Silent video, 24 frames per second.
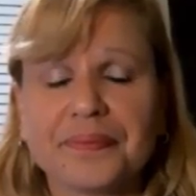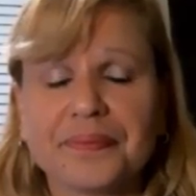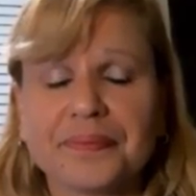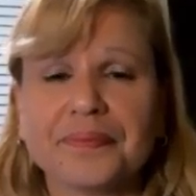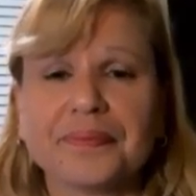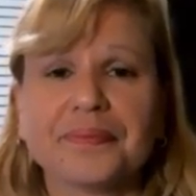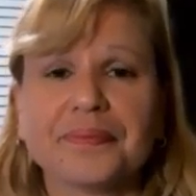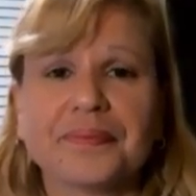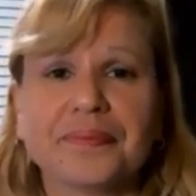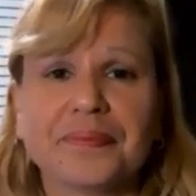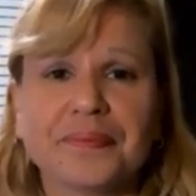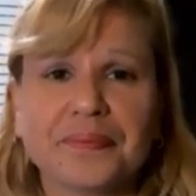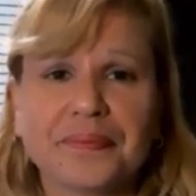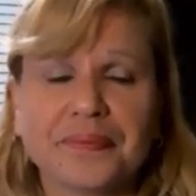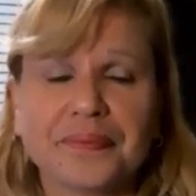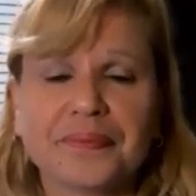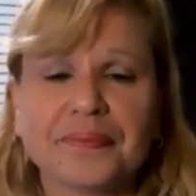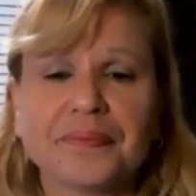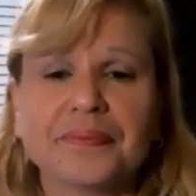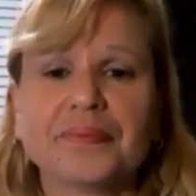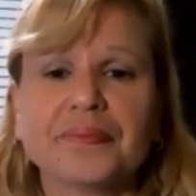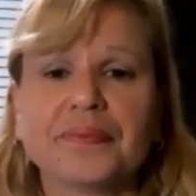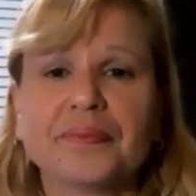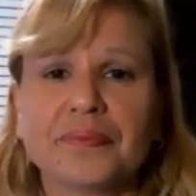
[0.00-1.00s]

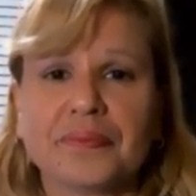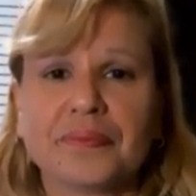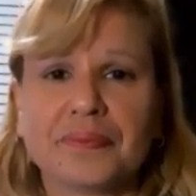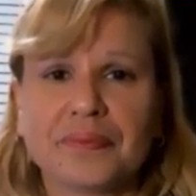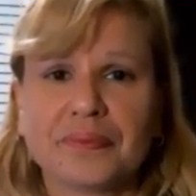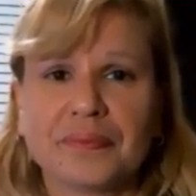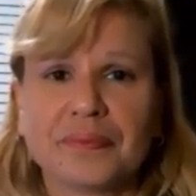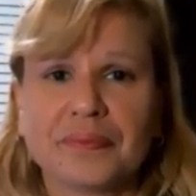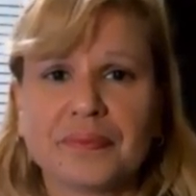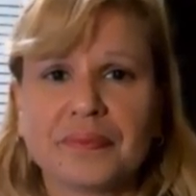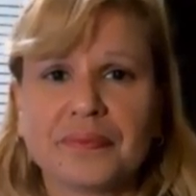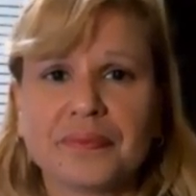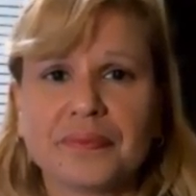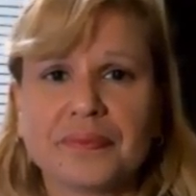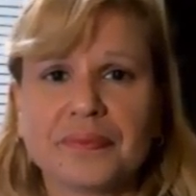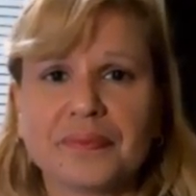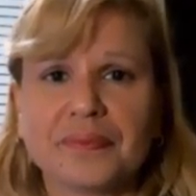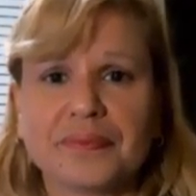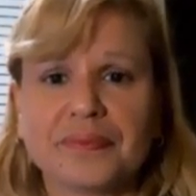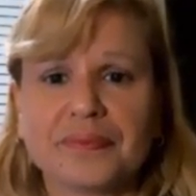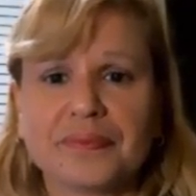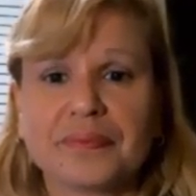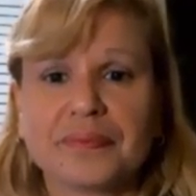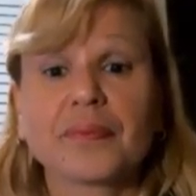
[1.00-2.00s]

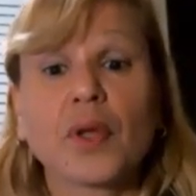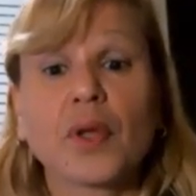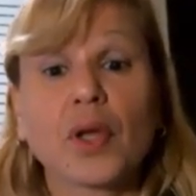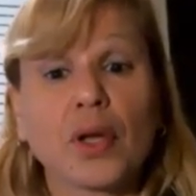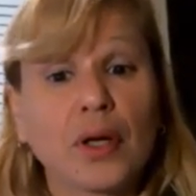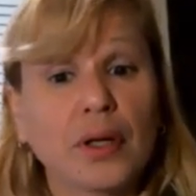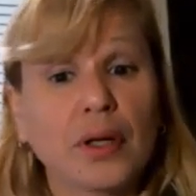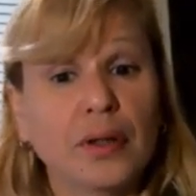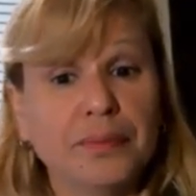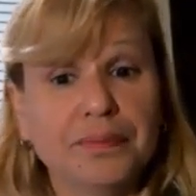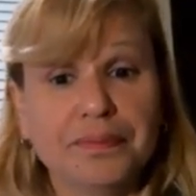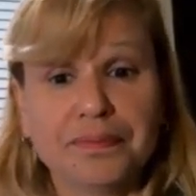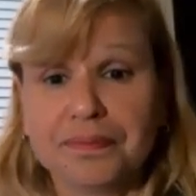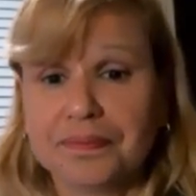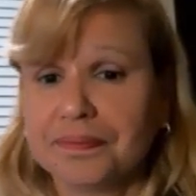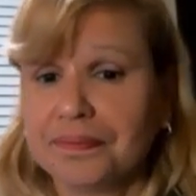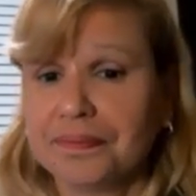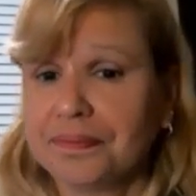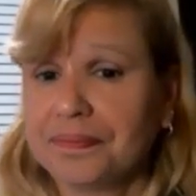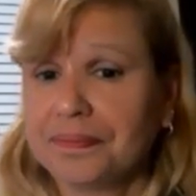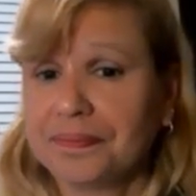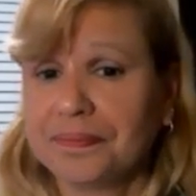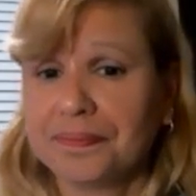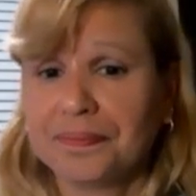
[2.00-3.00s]

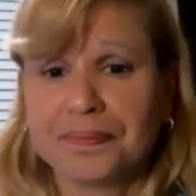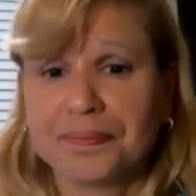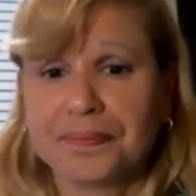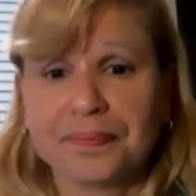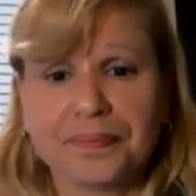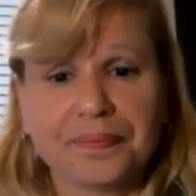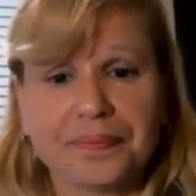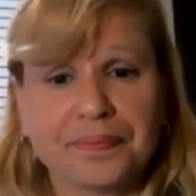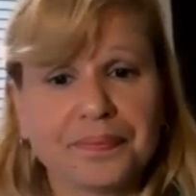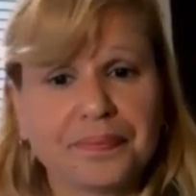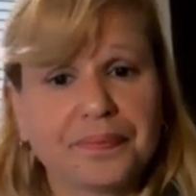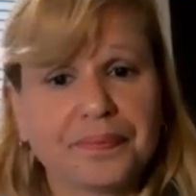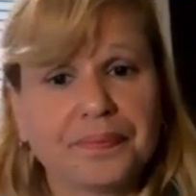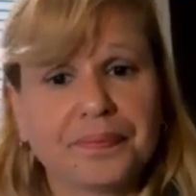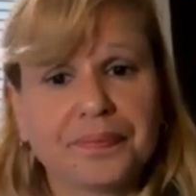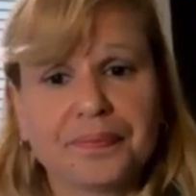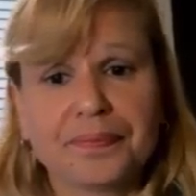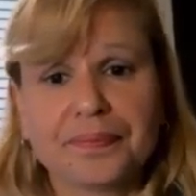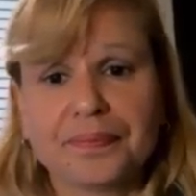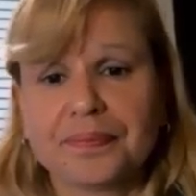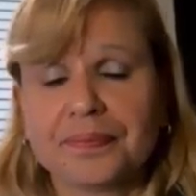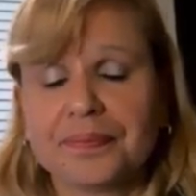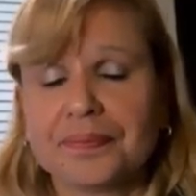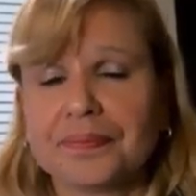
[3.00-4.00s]

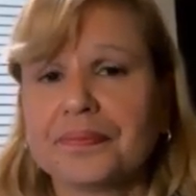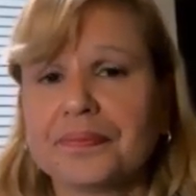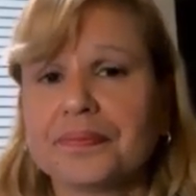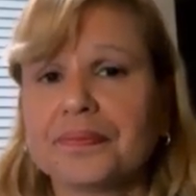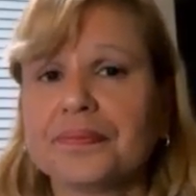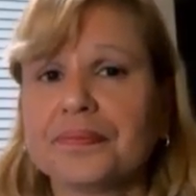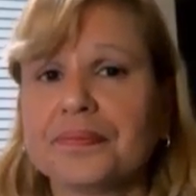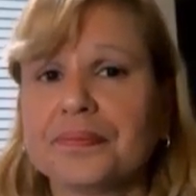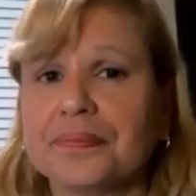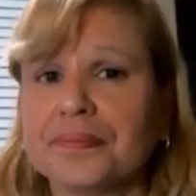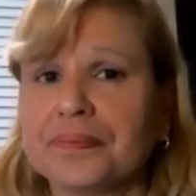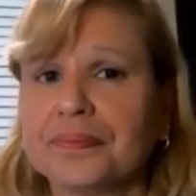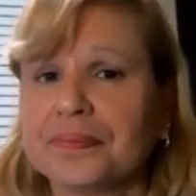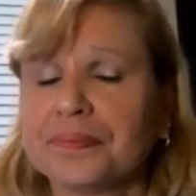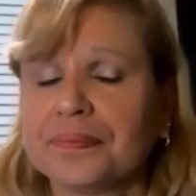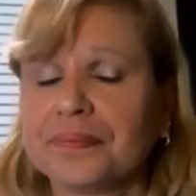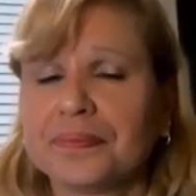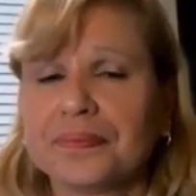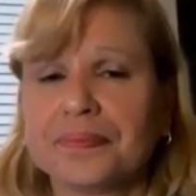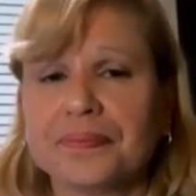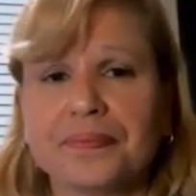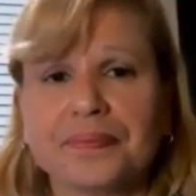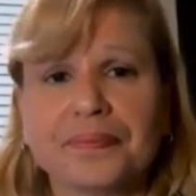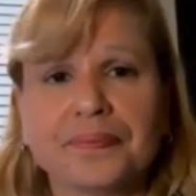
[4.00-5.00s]

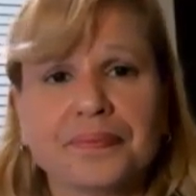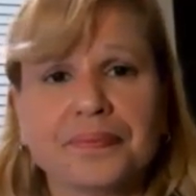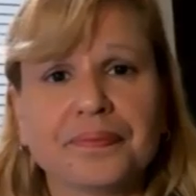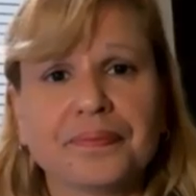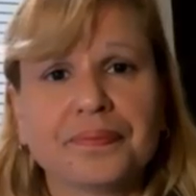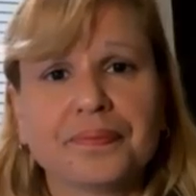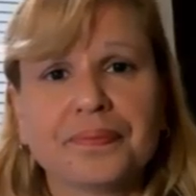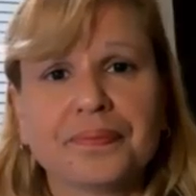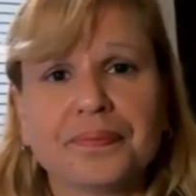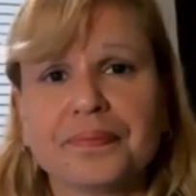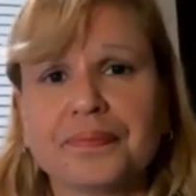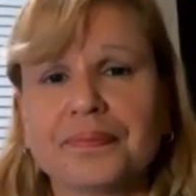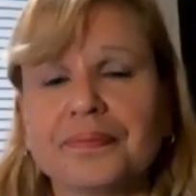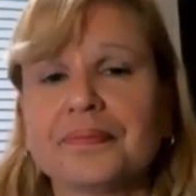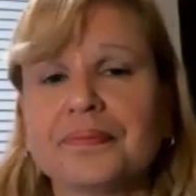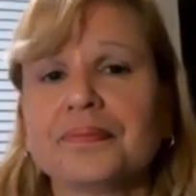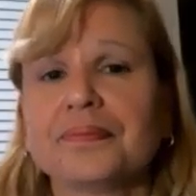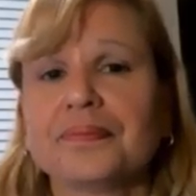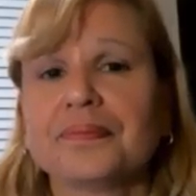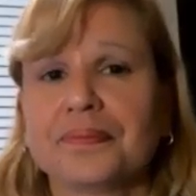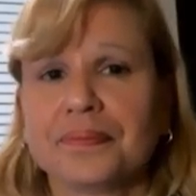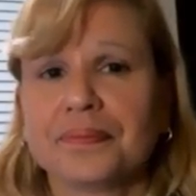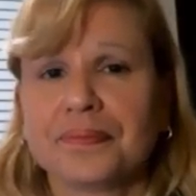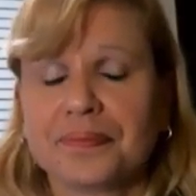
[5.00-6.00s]

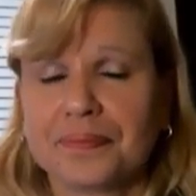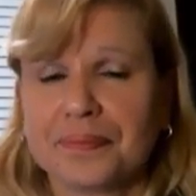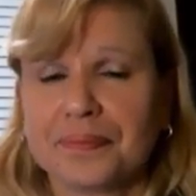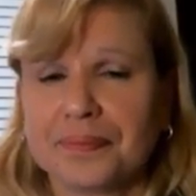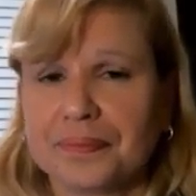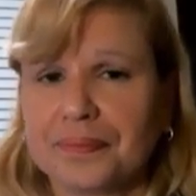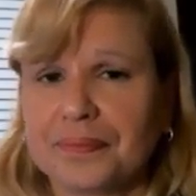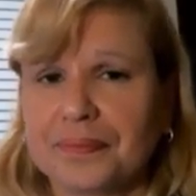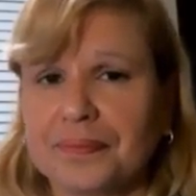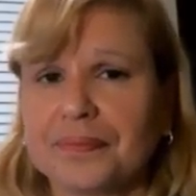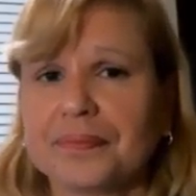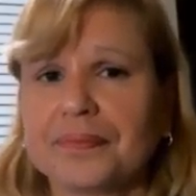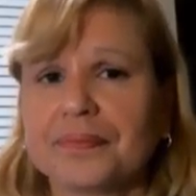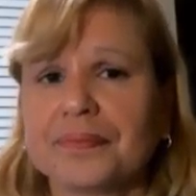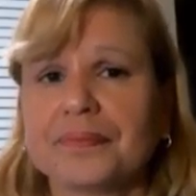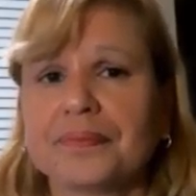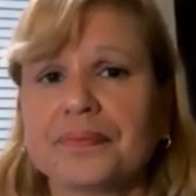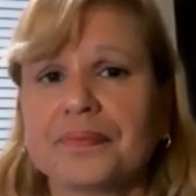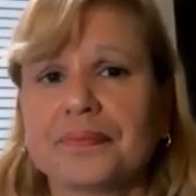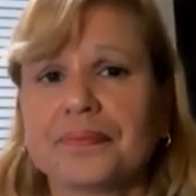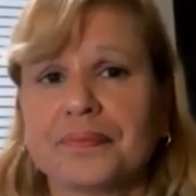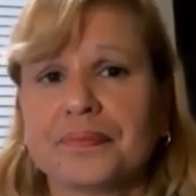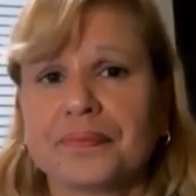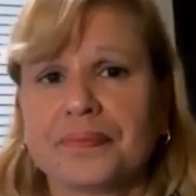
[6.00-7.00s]

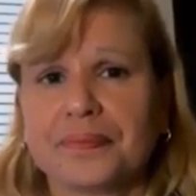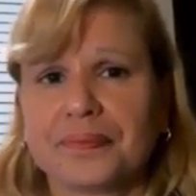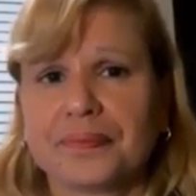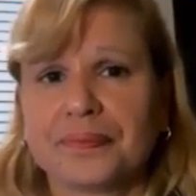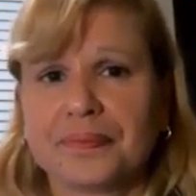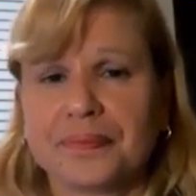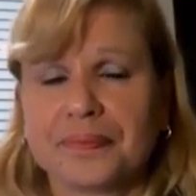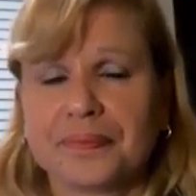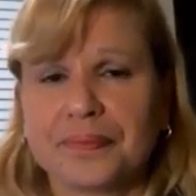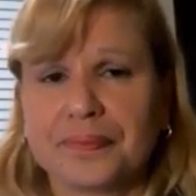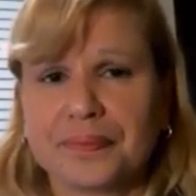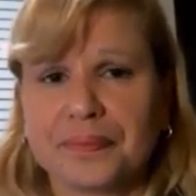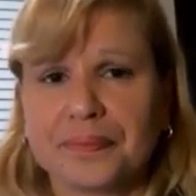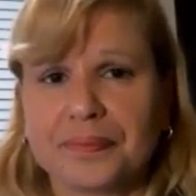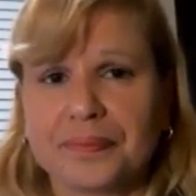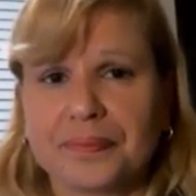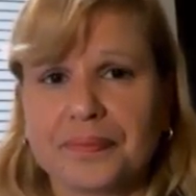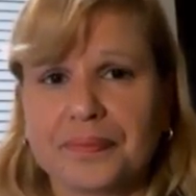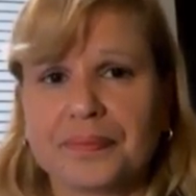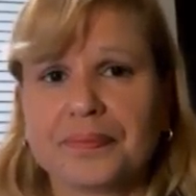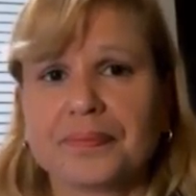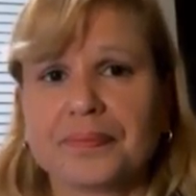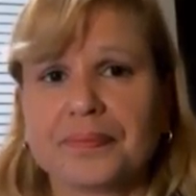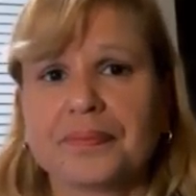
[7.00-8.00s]
The person shown says nothing.